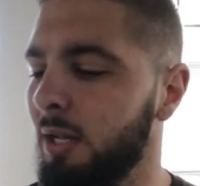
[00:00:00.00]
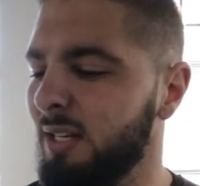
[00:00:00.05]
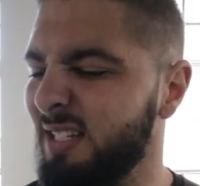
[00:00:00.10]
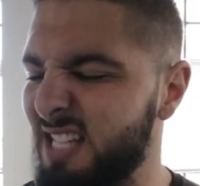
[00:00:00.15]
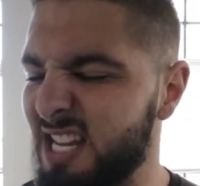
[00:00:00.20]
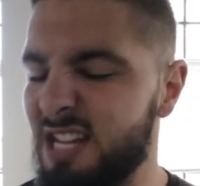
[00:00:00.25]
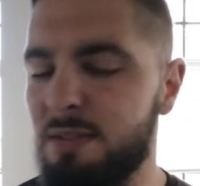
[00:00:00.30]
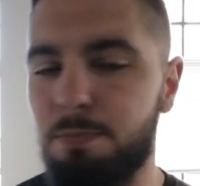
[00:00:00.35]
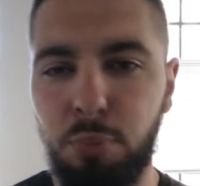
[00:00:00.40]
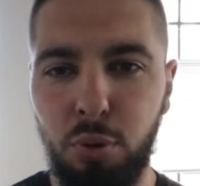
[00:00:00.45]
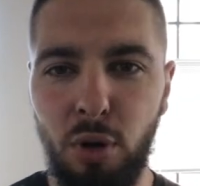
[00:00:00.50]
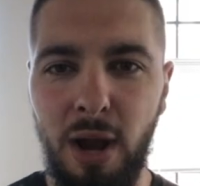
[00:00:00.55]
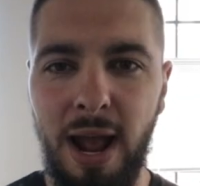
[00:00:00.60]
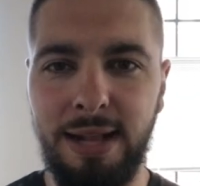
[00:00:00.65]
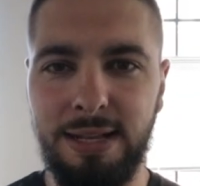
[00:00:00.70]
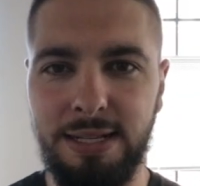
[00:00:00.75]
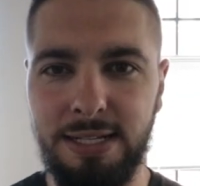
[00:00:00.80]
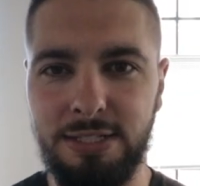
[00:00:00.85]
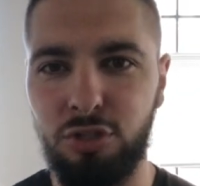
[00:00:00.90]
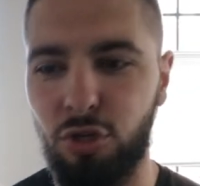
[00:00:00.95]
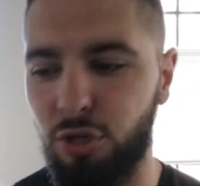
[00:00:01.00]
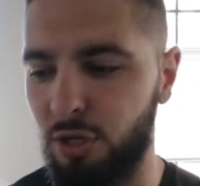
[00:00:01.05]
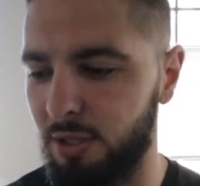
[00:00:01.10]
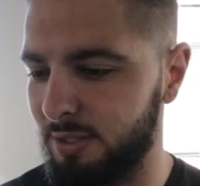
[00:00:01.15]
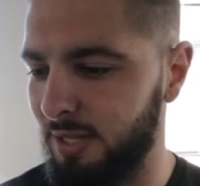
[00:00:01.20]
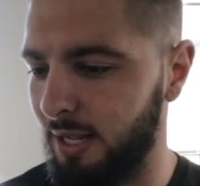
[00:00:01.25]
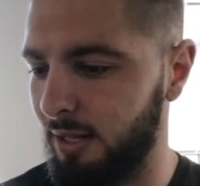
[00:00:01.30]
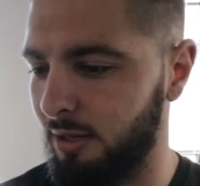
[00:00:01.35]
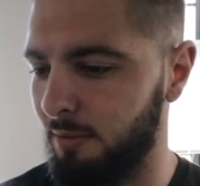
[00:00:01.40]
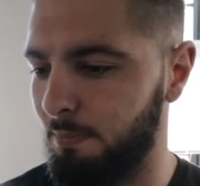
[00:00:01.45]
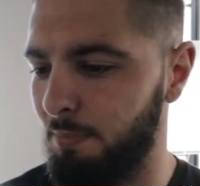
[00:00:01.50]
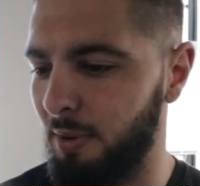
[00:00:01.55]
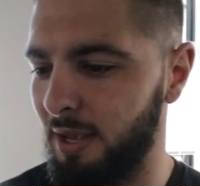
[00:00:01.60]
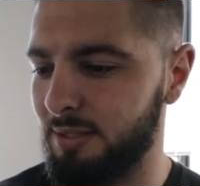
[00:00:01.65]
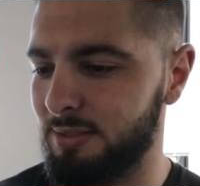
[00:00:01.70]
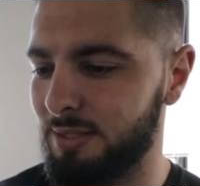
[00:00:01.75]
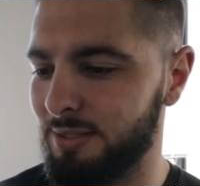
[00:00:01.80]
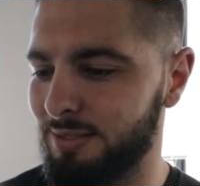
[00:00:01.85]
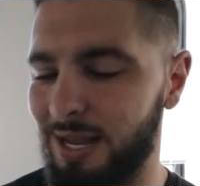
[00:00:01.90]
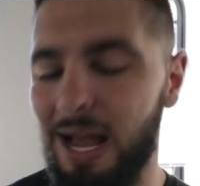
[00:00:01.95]
deep practice on a daily
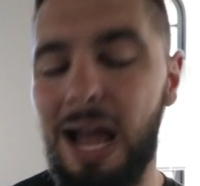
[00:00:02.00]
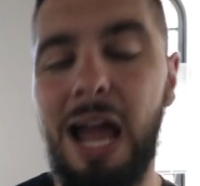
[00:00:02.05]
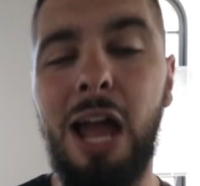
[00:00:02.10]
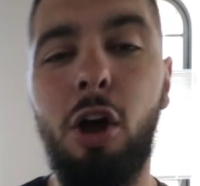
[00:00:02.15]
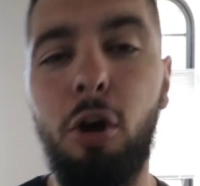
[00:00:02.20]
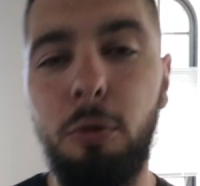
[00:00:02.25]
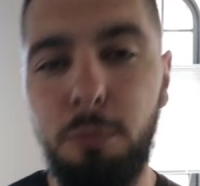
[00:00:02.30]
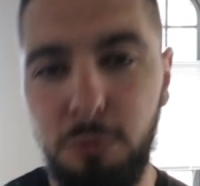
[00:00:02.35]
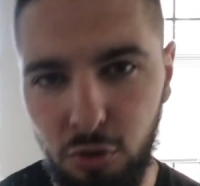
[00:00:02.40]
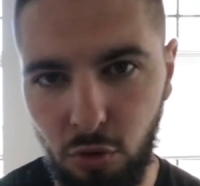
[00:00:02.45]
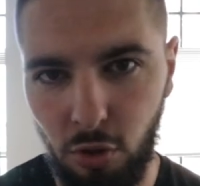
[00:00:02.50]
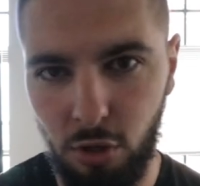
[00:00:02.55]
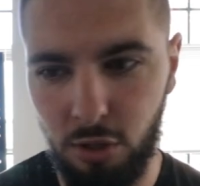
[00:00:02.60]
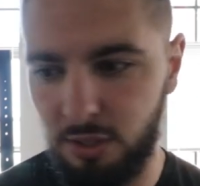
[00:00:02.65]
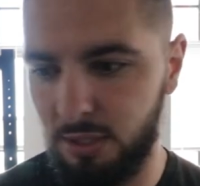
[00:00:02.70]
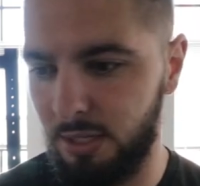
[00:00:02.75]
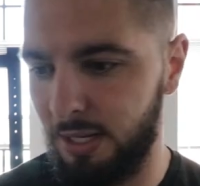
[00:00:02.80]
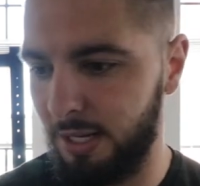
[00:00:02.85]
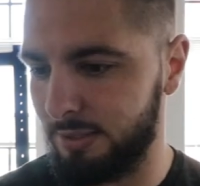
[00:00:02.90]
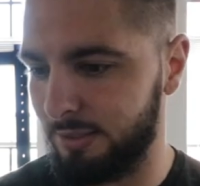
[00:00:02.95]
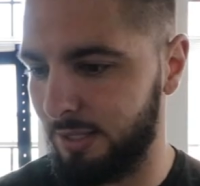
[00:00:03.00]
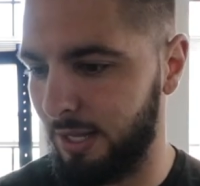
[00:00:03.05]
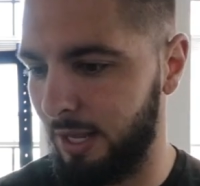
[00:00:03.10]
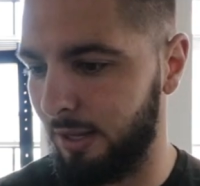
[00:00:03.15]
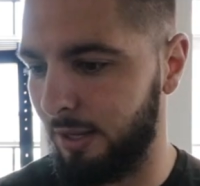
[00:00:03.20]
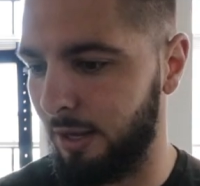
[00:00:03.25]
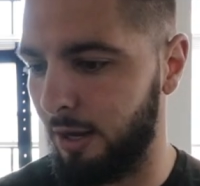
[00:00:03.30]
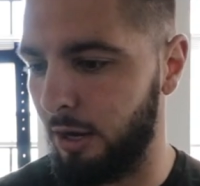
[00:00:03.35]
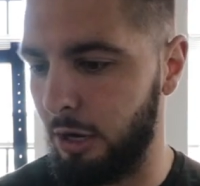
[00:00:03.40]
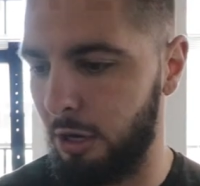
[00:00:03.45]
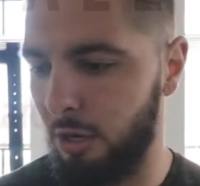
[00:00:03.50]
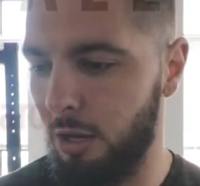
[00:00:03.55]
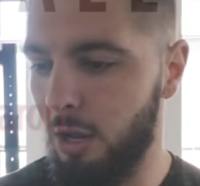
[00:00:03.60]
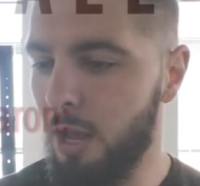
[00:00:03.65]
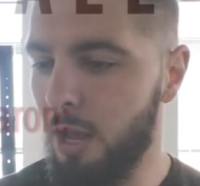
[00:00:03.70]
basis. I hope you are the next Hank Aaron.